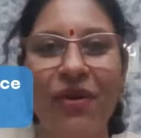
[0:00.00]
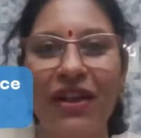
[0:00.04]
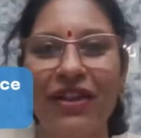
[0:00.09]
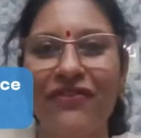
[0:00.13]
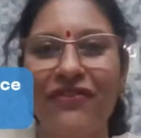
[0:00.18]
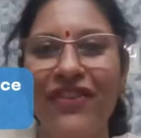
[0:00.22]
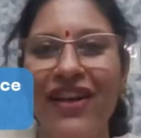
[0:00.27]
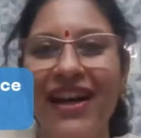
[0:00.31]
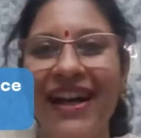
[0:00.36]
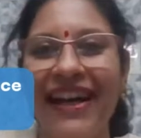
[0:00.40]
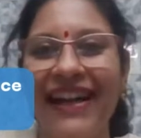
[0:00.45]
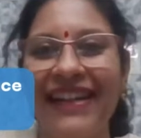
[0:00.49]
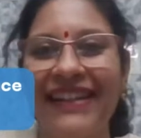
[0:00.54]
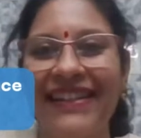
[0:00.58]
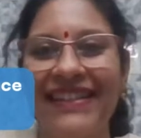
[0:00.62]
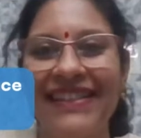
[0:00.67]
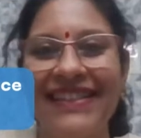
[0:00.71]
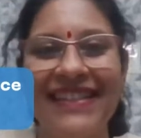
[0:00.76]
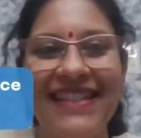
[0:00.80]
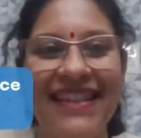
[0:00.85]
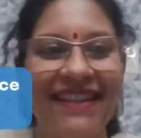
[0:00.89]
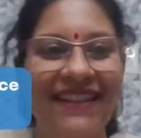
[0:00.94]
one of the
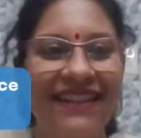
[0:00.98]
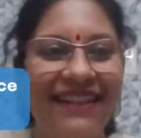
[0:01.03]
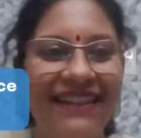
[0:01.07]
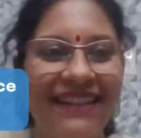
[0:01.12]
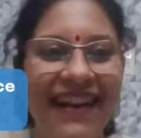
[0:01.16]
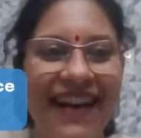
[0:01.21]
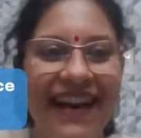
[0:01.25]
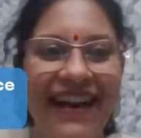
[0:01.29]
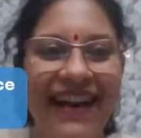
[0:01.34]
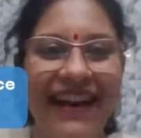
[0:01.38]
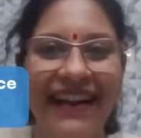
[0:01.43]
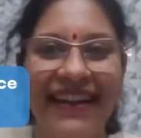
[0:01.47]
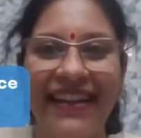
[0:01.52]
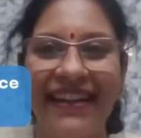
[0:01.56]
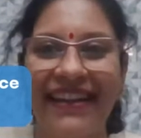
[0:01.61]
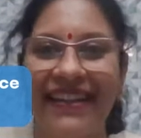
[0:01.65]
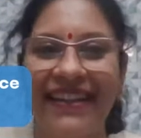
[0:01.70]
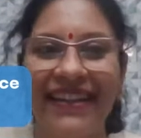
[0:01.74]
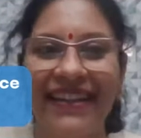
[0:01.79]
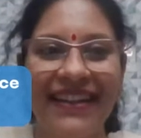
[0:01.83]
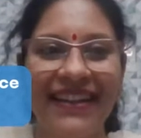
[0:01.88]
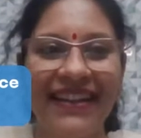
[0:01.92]
handles here,
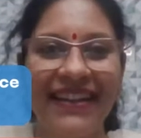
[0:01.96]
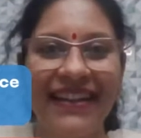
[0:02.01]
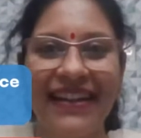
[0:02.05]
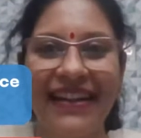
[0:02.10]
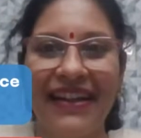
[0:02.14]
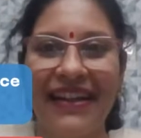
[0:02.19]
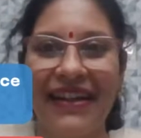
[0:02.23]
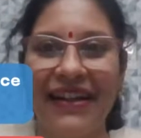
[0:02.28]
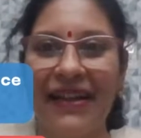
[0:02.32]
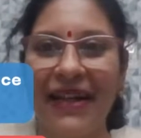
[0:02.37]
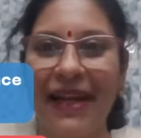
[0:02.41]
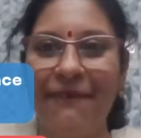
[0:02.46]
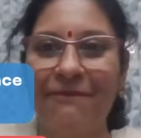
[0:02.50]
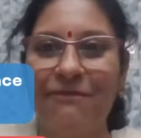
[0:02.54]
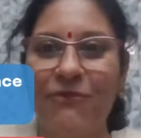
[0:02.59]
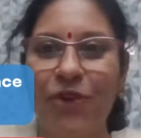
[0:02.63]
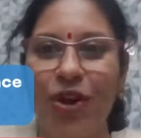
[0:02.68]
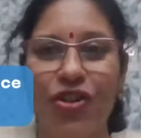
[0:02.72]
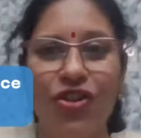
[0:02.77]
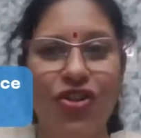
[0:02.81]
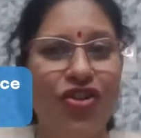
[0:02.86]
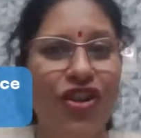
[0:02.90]
I am
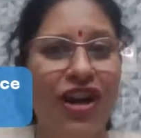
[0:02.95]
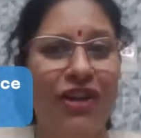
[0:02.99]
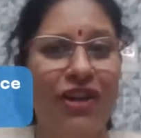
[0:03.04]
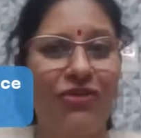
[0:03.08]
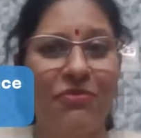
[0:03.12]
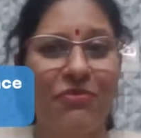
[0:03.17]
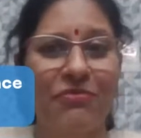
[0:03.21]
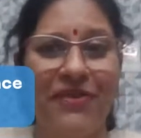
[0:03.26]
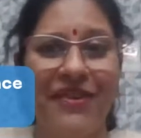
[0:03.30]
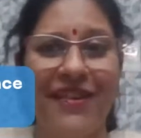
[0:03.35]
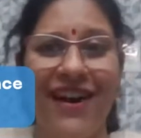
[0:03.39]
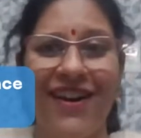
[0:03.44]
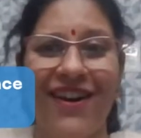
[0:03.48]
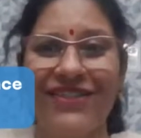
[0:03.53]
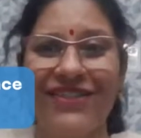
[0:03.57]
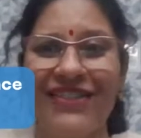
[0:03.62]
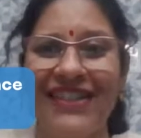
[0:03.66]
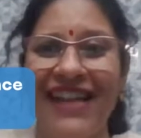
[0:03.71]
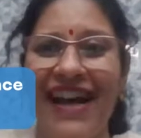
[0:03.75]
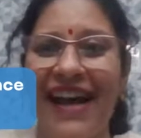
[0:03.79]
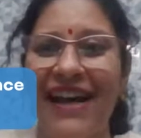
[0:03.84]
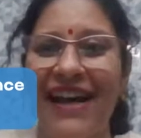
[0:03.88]
not sure how to
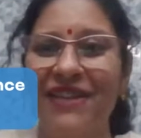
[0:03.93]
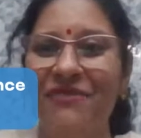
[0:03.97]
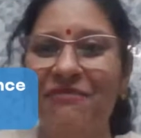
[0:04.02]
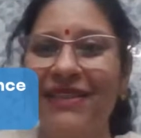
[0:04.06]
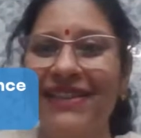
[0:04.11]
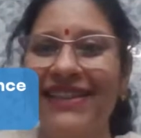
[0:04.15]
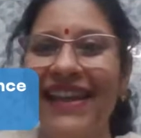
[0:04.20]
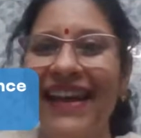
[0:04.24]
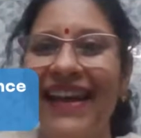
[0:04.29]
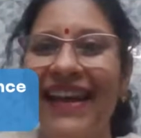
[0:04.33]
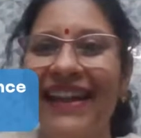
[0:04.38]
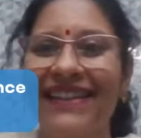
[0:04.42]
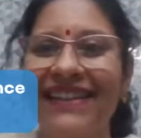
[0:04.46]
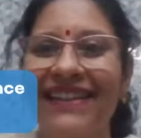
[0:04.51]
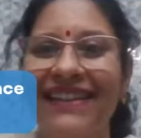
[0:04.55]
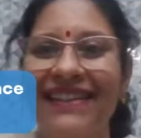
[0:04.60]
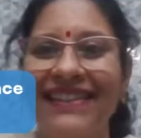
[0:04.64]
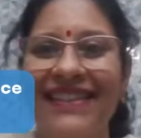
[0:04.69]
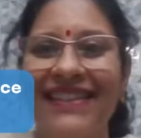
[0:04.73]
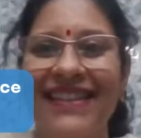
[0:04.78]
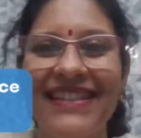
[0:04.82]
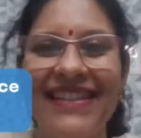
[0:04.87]
pronounce that, but then
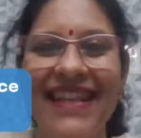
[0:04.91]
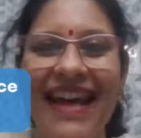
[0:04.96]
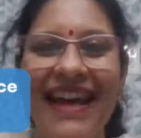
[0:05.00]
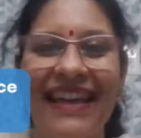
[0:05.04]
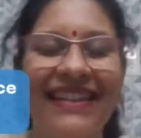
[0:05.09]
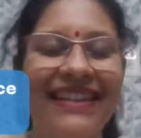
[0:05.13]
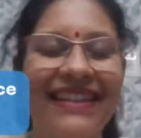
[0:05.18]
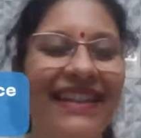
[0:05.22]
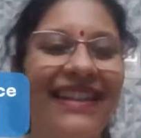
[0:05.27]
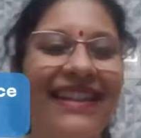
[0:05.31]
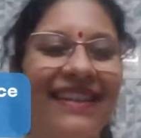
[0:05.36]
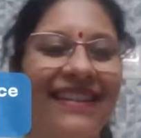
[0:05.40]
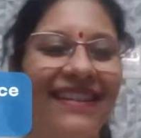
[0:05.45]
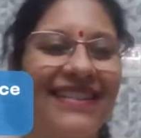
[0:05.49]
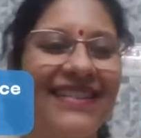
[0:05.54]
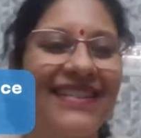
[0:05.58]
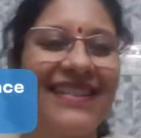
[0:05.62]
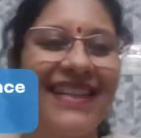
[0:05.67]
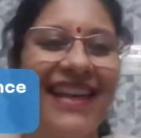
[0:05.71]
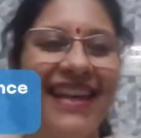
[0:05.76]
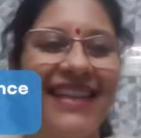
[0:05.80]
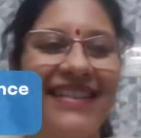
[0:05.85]
this handle here
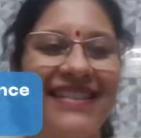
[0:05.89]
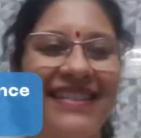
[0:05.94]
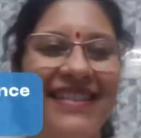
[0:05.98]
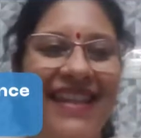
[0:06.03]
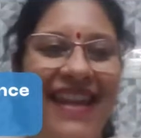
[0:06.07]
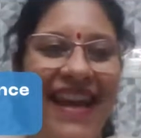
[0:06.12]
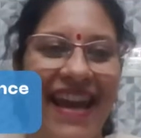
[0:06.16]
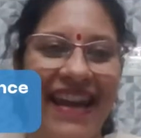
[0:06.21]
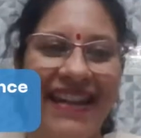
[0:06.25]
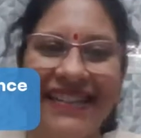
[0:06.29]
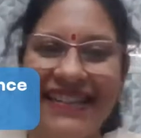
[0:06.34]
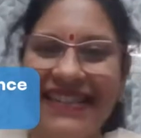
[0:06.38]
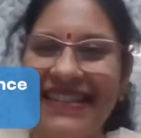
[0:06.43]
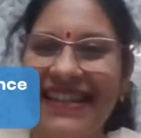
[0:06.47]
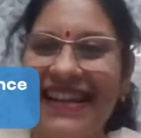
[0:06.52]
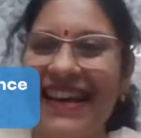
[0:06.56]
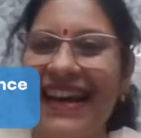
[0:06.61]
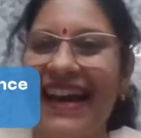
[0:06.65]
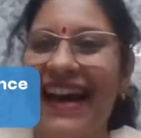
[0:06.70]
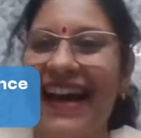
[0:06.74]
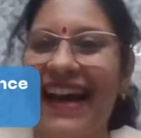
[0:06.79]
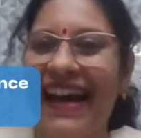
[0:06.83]
says yes,
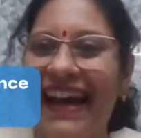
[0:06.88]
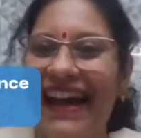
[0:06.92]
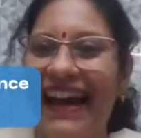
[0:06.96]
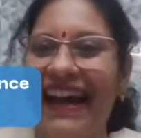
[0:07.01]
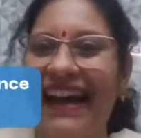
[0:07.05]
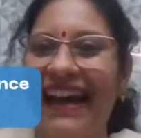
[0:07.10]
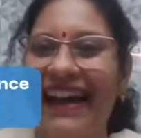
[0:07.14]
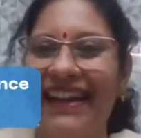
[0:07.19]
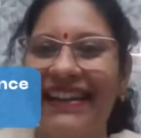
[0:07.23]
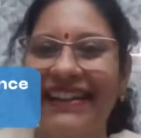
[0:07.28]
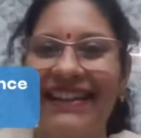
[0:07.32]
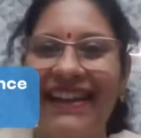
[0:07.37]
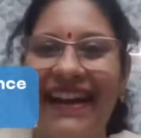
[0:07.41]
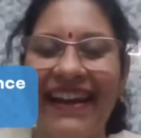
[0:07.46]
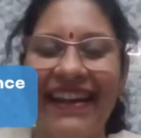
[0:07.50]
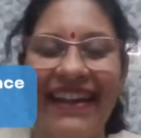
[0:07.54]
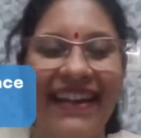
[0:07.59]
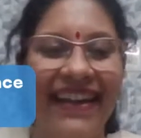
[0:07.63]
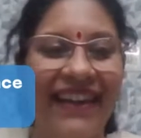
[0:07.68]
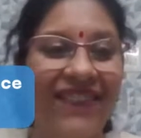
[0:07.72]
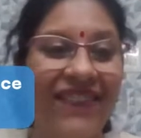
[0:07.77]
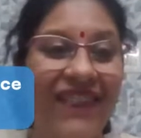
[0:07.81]
and
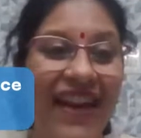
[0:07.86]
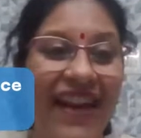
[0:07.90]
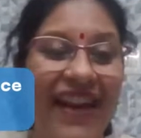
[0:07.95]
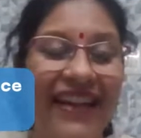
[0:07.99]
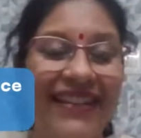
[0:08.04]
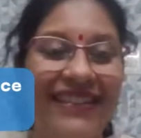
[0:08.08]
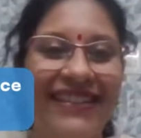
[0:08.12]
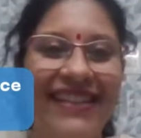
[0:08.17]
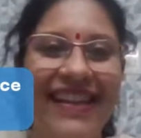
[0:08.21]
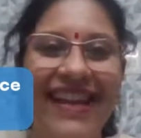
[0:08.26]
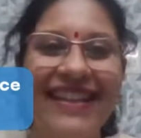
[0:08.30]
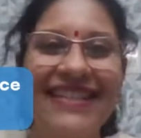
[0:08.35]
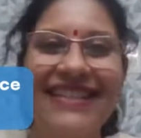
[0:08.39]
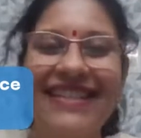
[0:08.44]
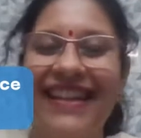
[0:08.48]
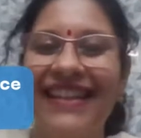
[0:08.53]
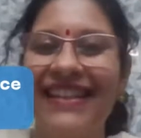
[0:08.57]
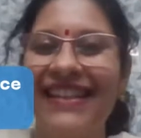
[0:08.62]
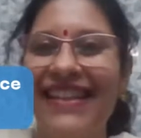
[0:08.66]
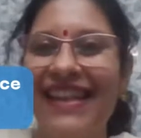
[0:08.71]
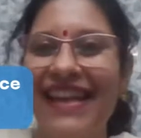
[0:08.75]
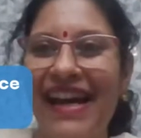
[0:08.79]
I get that. Yes
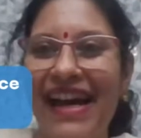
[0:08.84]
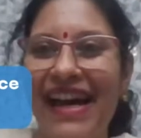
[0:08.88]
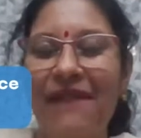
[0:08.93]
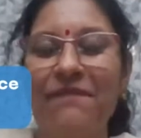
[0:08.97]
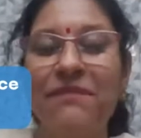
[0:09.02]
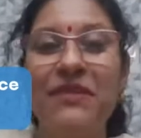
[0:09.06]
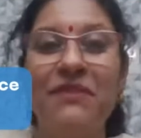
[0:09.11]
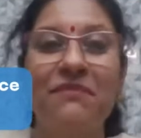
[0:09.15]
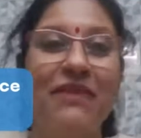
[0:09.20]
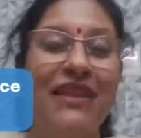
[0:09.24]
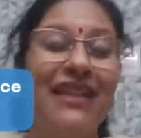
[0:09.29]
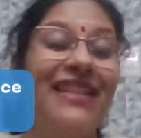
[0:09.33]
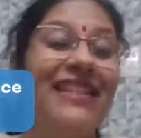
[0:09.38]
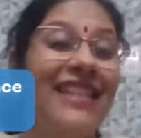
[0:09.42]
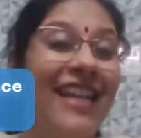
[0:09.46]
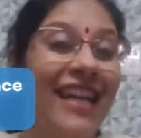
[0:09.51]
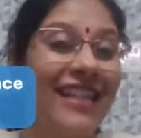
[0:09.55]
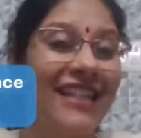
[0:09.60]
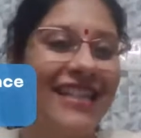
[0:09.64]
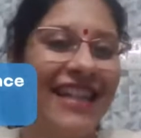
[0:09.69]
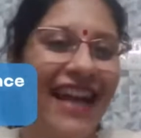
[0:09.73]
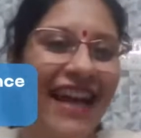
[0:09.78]
in caps means
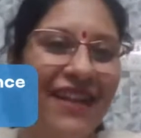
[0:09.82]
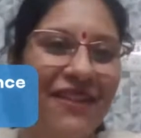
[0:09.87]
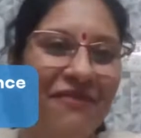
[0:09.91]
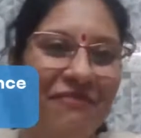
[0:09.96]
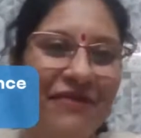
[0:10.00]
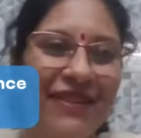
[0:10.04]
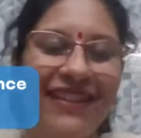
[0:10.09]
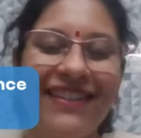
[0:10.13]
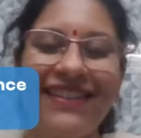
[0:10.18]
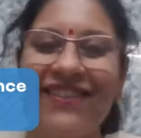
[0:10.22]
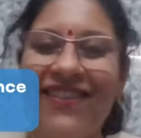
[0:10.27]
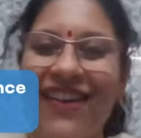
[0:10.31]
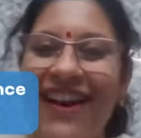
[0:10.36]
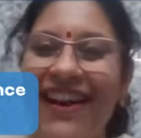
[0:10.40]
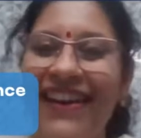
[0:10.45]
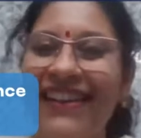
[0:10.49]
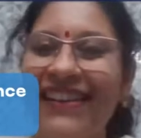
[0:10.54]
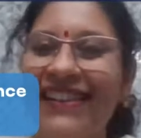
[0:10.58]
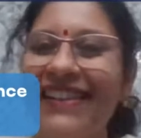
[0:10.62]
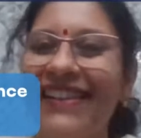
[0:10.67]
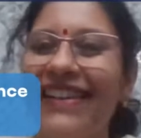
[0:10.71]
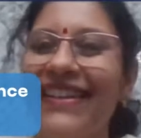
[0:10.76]
excitement, right?